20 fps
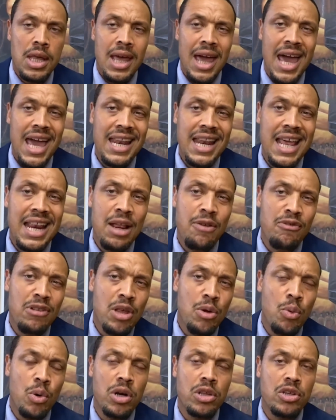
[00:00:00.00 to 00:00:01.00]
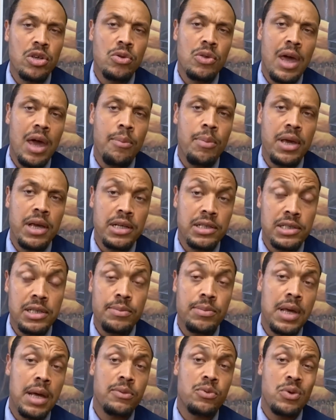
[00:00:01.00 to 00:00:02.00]
And they didn't really want to do that because
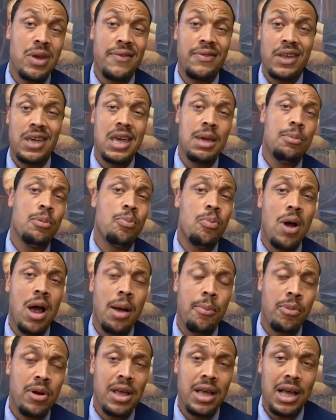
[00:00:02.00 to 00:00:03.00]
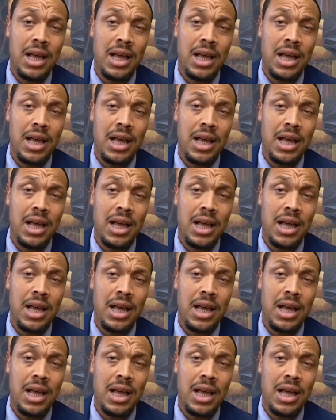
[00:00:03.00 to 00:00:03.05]
sometimes you have to keep a property in